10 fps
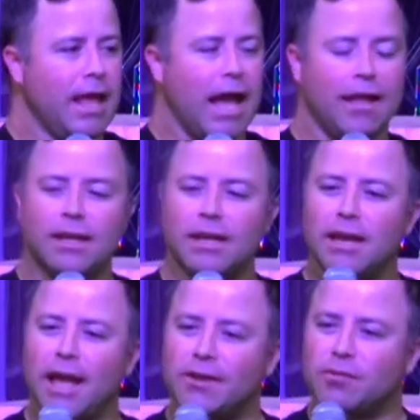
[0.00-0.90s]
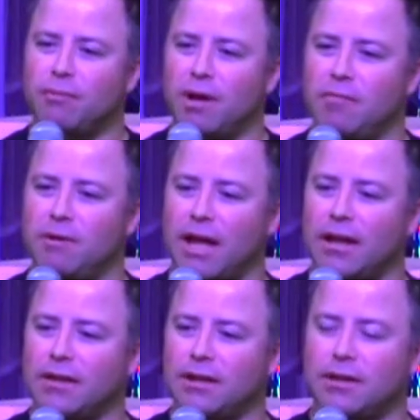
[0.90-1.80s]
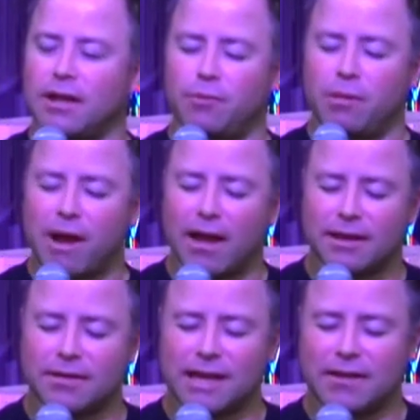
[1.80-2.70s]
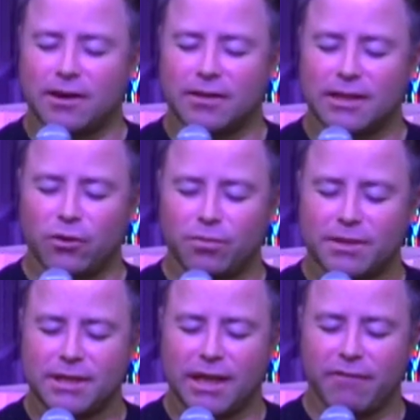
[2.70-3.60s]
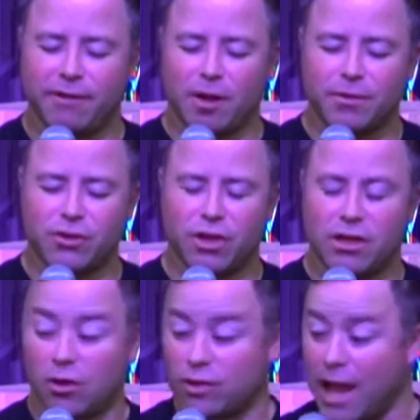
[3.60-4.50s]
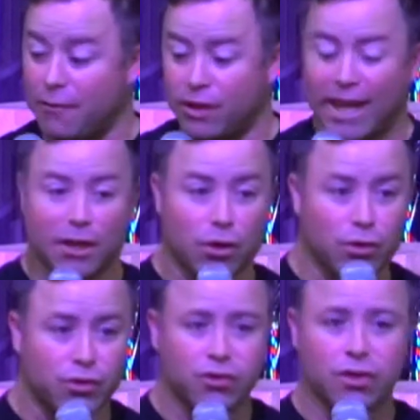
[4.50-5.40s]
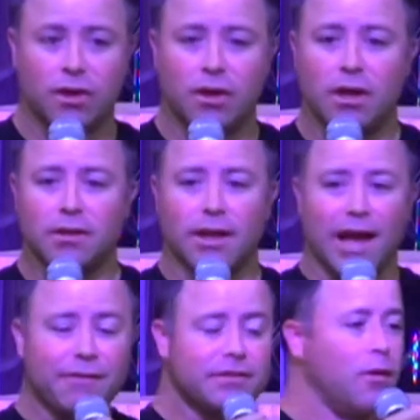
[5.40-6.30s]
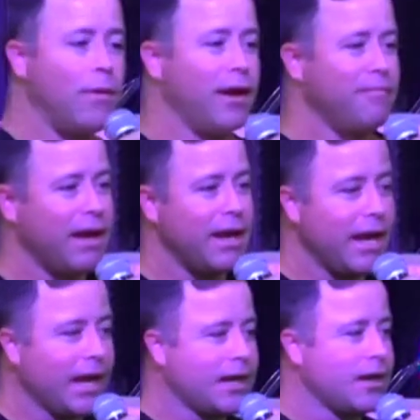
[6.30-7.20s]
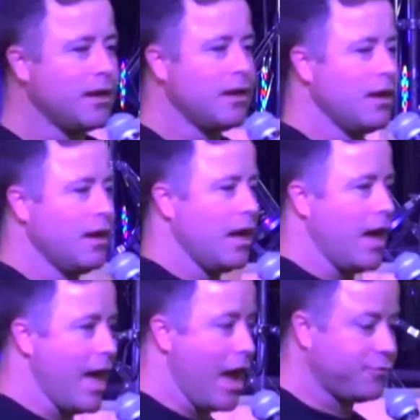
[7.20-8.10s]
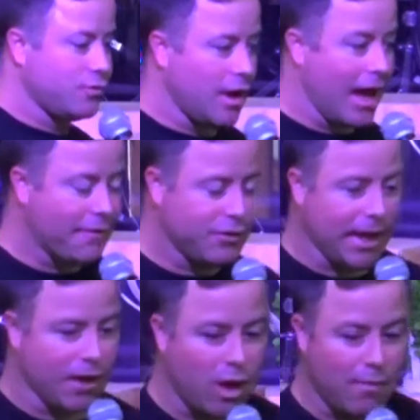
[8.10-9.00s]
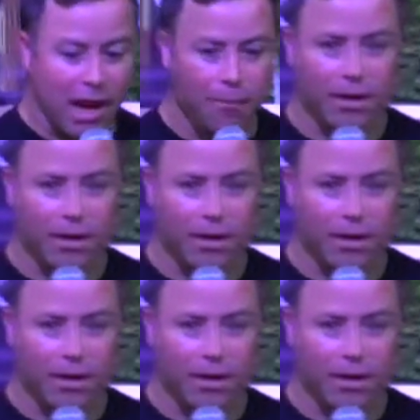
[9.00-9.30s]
And the next moment, I remember as I sat there, I said, Lord, you give me an opportunity because I have to get loose. The knife is still around my neck. I have to get away, but how am I